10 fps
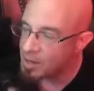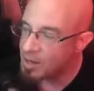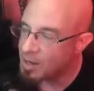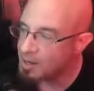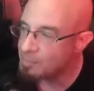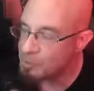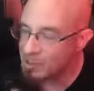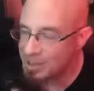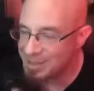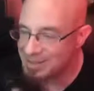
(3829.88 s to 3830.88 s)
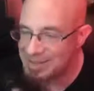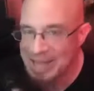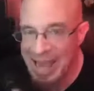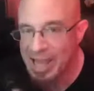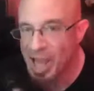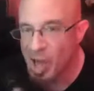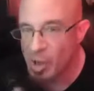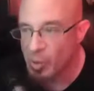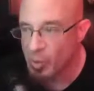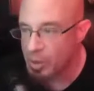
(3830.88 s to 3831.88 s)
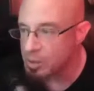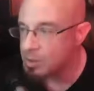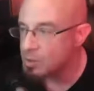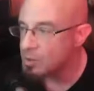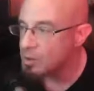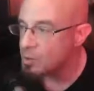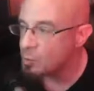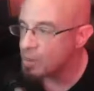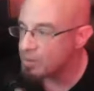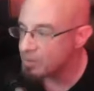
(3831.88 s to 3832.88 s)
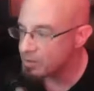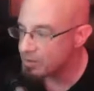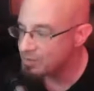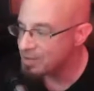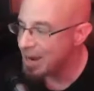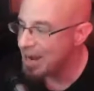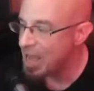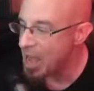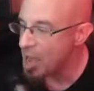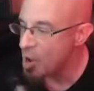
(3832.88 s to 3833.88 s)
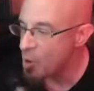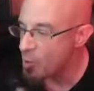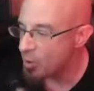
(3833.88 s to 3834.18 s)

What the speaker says: I am playing at the Tally-Ho. Tally-Ho.